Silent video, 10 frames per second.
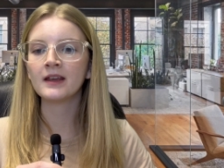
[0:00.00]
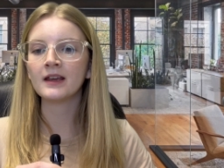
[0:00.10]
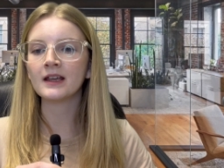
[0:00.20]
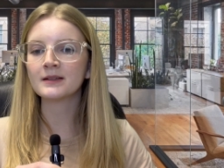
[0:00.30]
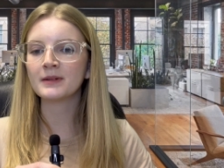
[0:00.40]

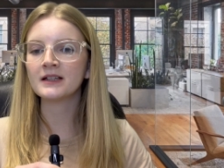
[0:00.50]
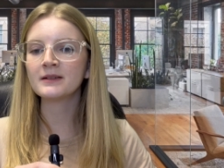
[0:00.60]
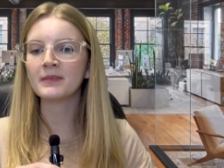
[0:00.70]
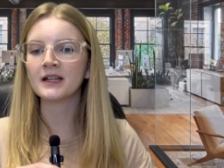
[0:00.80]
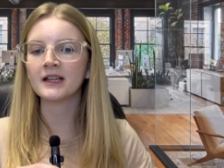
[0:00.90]
Expanding
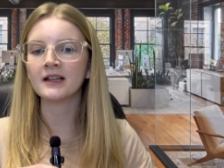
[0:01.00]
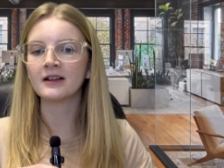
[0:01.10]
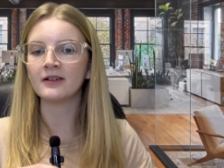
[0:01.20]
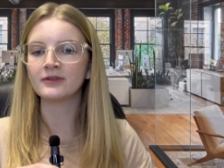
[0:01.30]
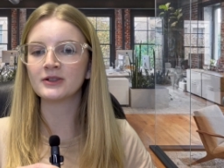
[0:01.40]
Medicaid
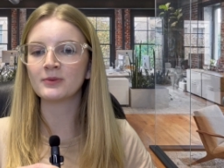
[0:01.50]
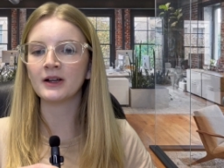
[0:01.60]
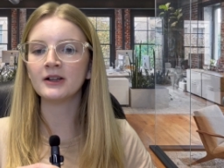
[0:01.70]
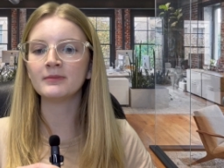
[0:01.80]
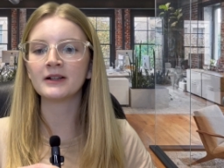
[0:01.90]
coverage will
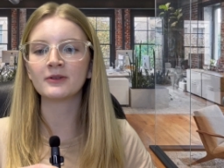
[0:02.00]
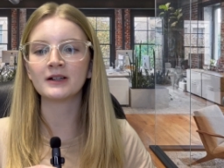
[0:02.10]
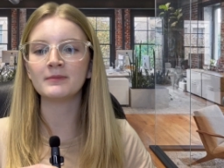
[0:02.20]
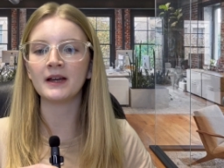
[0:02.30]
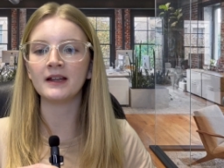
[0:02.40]
help minority
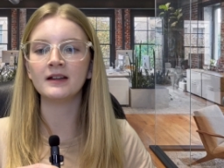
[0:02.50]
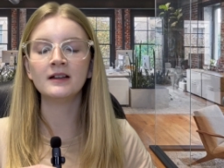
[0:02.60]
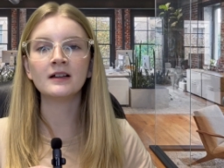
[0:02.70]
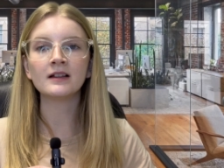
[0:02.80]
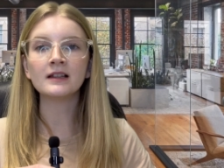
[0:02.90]
men
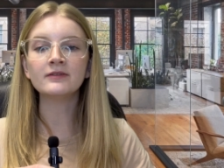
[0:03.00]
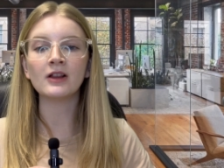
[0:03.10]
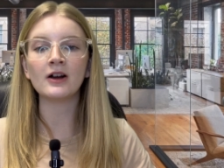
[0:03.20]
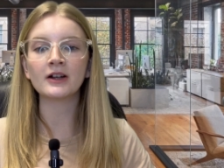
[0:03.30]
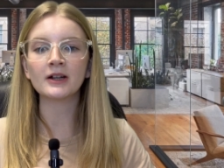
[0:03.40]
live
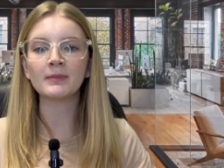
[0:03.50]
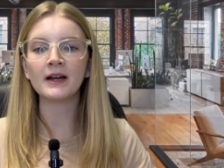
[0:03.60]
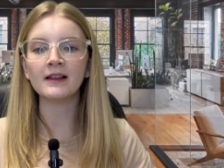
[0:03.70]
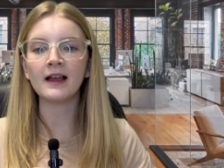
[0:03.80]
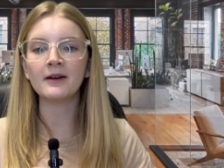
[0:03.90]
longer by
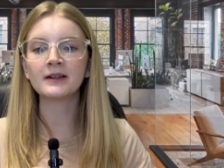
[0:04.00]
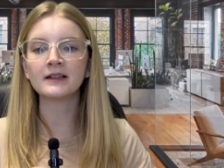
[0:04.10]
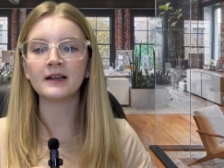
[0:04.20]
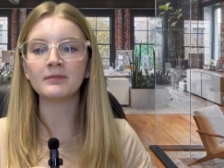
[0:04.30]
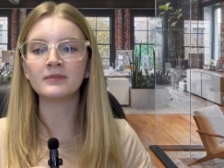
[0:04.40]
allowing
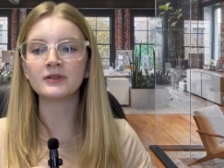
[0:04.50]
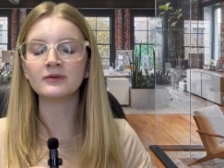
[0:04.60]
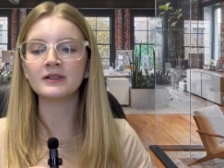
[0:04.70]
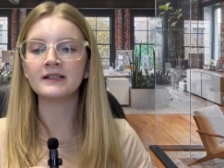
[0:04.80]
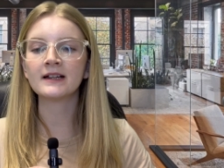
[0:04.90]
them to
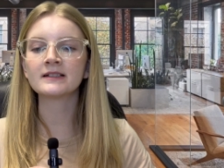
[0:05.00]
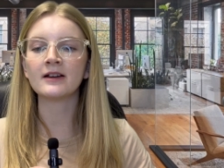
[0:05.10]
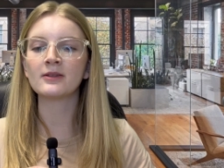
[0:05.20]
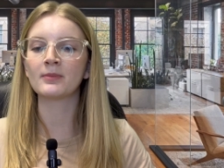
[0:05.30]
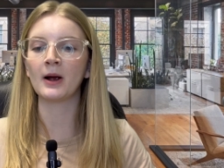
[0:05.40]
detect
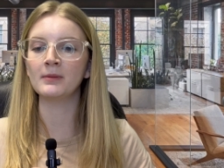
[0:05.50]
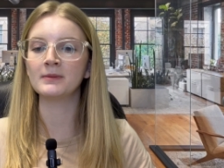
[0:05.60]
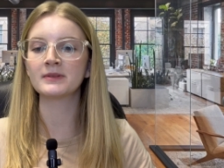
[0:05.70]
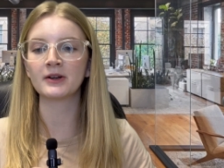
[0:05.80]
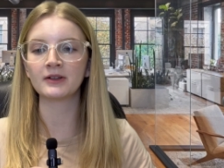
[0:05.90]
health
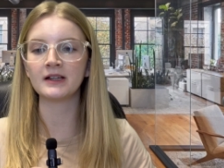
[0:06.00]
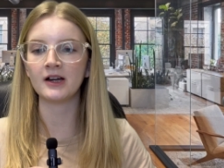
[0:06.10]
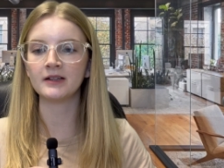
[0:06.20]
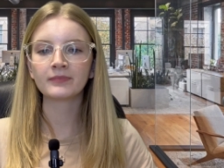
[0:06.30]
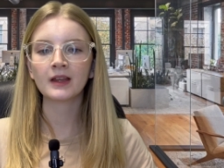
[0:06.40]
problems early
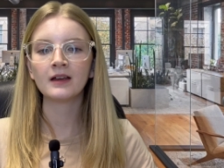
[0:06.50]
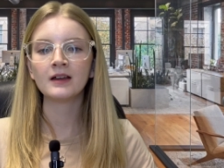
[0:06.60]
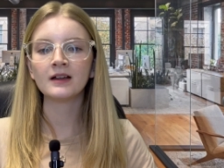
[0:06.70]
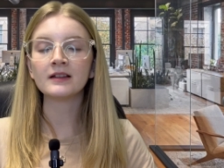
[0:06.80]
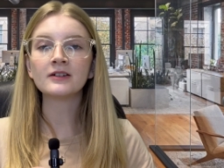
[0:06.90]
on.
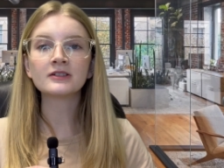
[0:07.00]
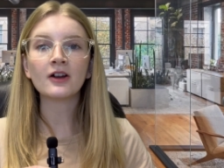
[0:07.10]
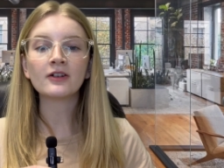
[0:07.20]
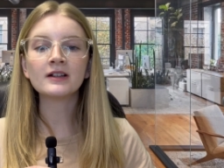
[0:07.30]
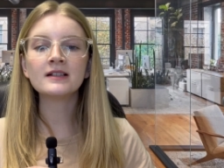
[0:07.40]
There is
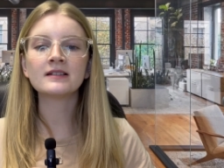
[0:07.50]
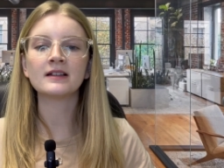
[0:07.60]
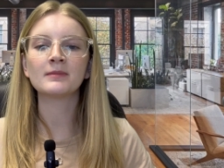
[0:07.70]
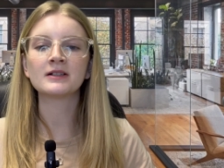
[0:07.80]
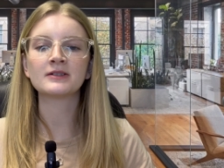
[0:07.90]
already
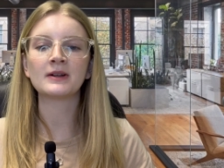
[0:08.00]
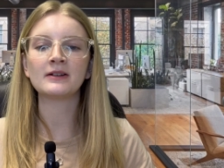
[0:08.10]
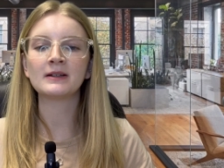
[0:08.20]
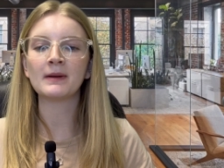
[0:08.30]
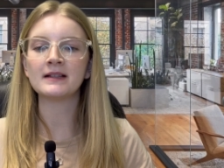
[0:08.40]
stigma
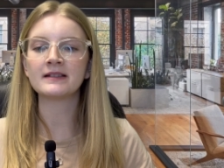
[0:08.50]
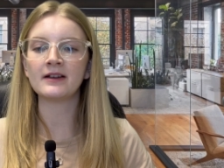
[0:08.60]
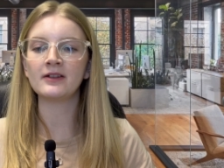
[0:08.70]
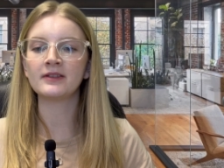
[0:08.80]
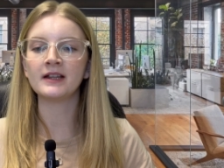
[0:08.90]
surrounding men's
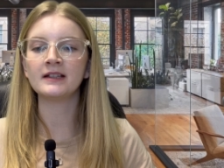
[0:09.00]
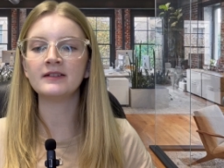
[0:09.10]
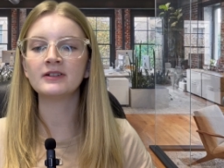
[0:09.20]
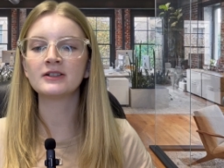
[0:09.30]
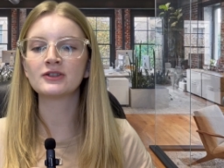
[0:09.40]
health, and
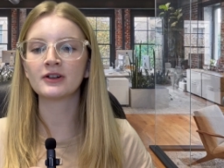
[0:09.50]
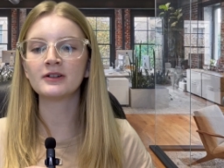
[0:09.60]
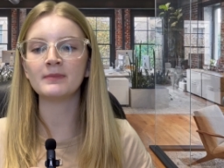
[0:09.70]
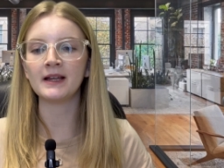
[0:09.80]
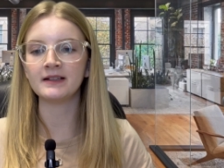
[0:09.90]
even insured
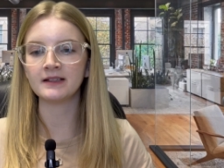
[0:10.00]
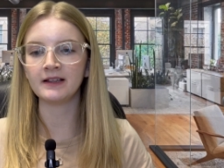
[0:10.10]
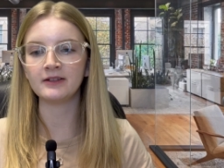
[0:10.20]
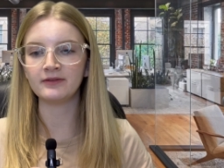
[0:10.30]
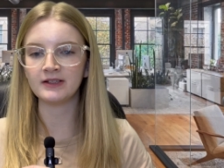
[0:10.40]
men delay
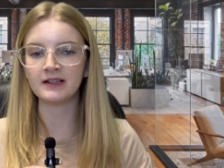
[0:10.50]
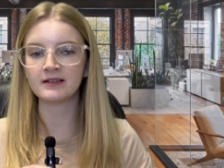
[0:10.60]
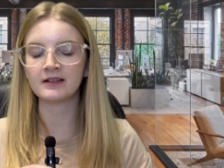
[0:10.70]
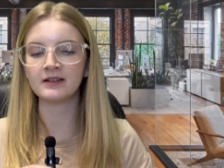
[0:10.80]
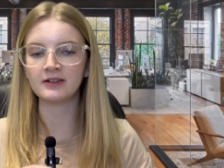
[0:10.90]
their visits
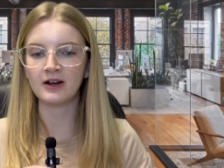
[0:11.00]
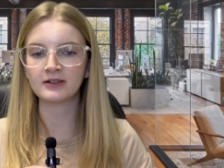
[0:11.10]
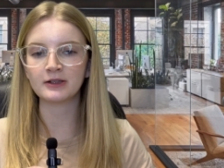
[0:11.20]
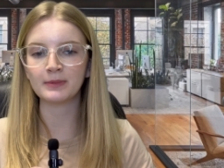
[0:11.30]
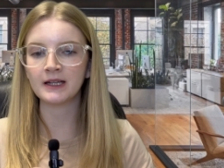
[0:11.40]
to the
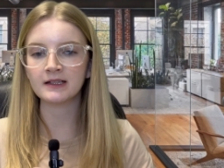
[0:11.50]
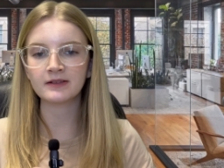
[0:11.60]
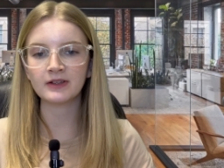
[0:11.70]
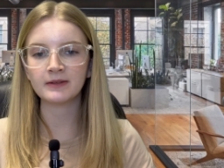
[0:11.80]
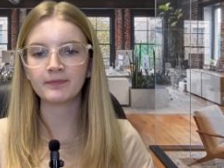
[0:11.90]
doctor because of
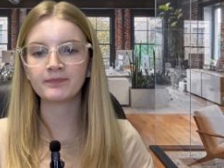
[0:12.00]
it.